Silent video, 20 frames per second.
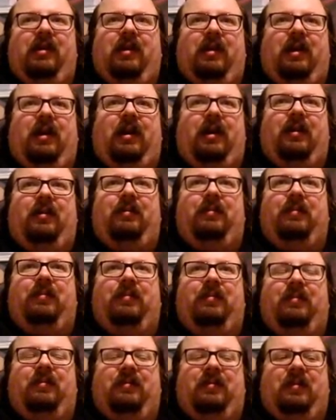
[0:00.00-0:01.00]

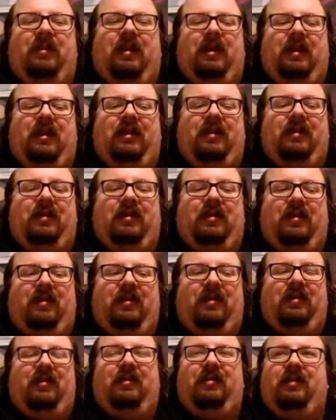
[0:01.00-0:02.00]
And
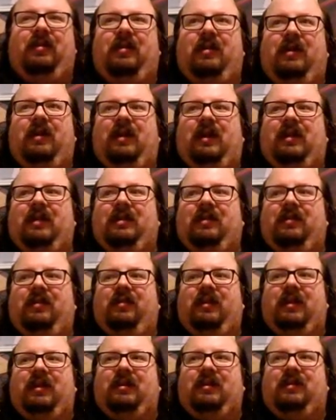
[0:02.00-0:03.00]

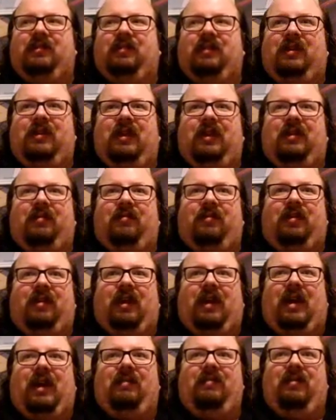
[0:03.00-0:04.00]
I was getting
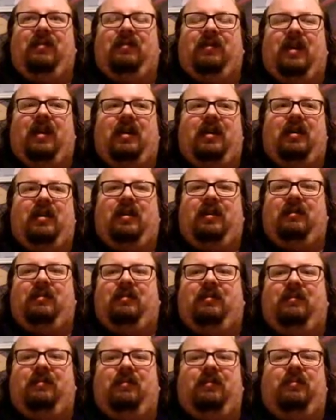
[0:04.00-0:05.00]
really happy with that, and I
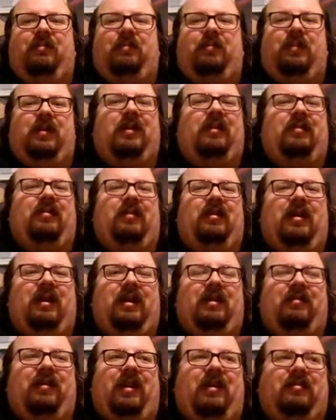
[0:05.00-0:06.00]
put a
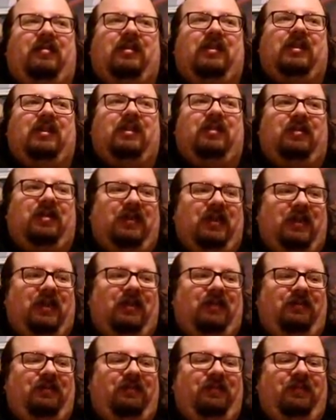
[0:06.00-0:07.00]
lot of hours into
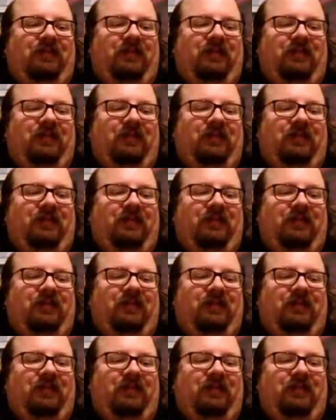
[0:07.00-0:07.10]
it.